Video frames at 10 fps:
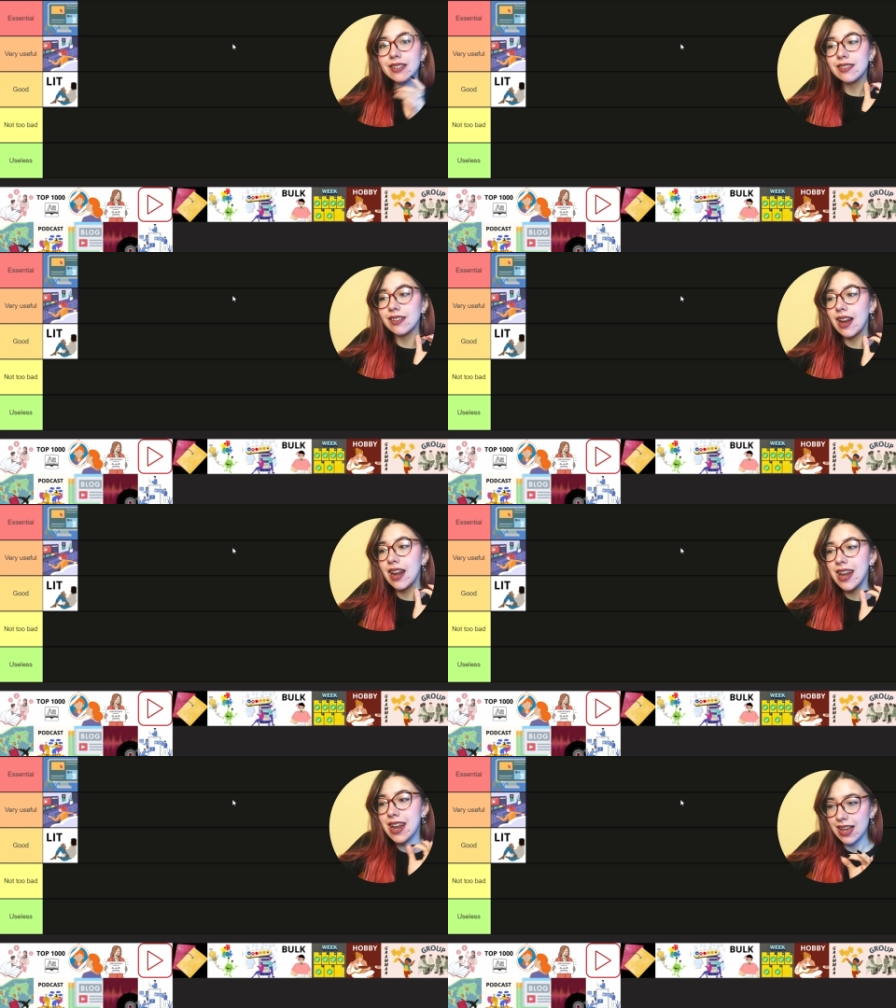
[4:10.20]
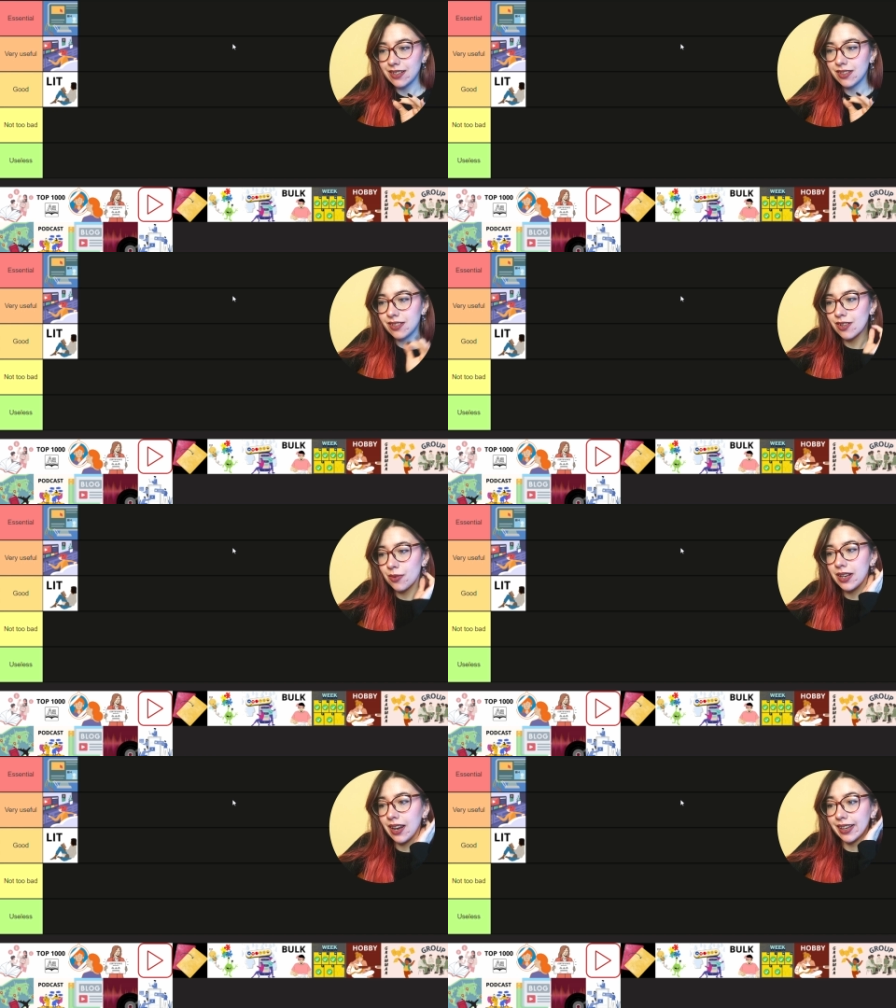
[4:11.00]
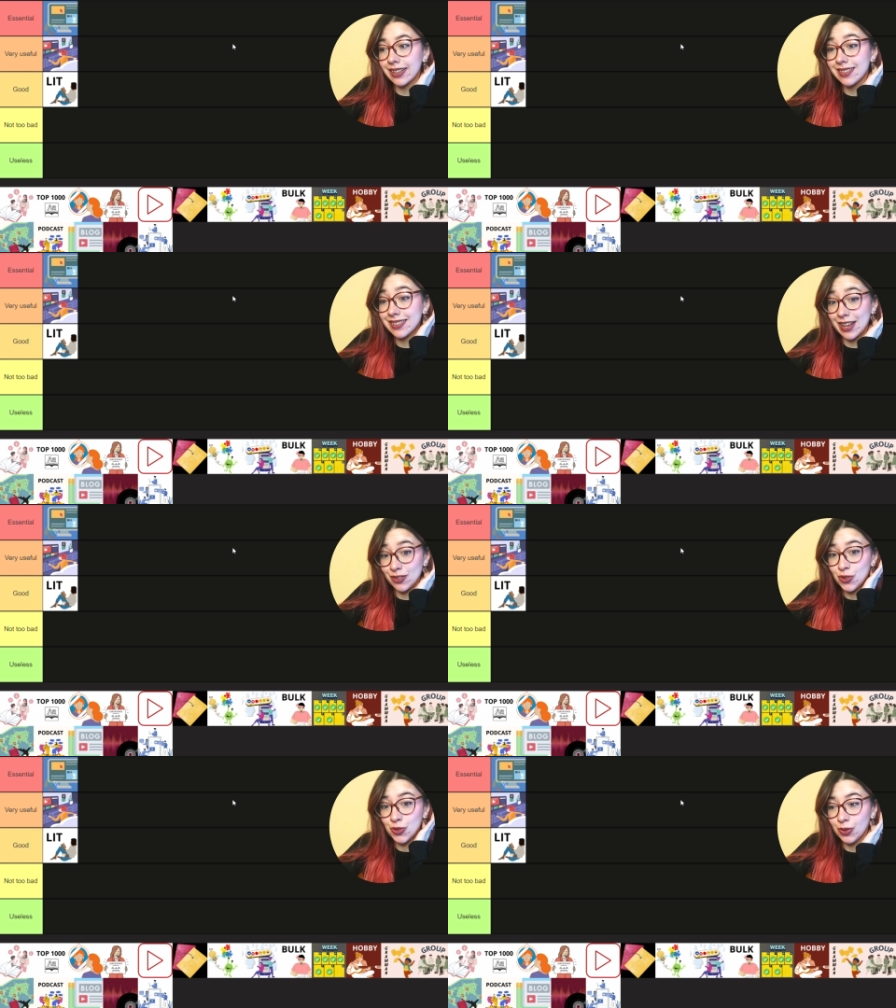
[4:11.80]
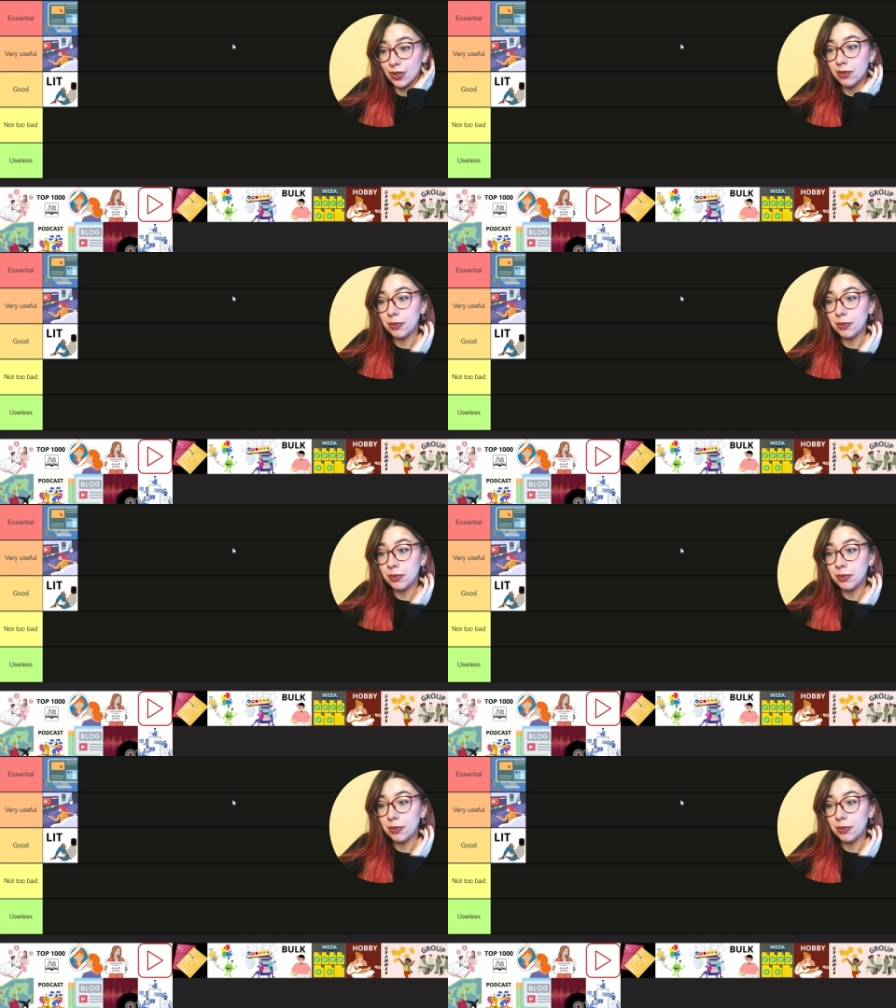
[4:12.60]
it's necessary, like essential,